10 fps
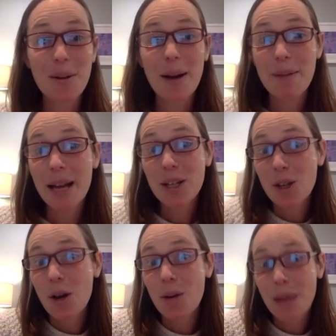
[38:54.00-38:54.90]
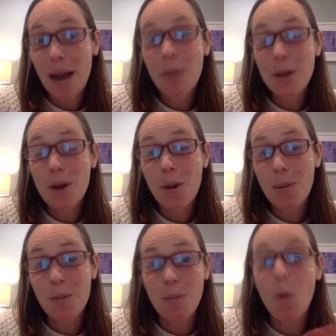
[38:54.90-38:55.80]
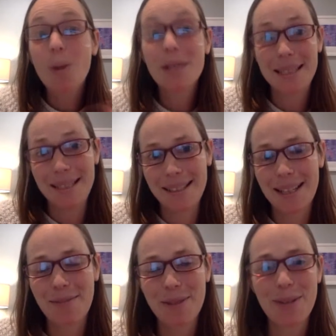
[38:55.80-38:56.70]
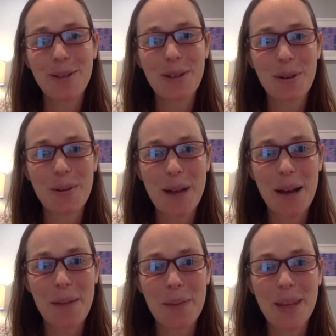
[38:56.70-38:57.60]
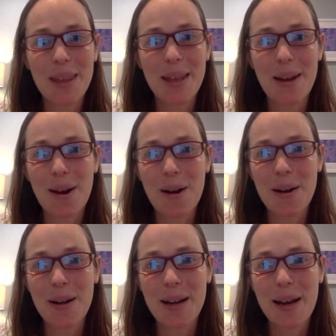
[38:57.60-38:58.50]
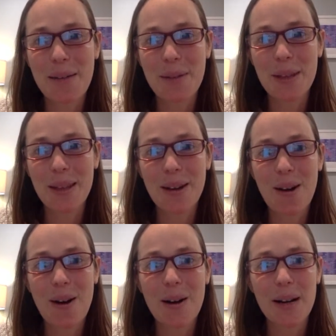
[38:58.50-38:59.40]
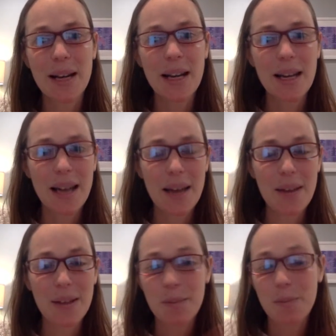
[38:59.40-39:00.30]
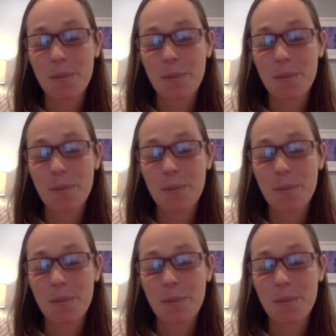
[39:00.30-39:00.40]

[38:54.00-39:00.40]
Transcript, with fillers: So we actually know now we know more diseases than we used to um, that are that are uh, these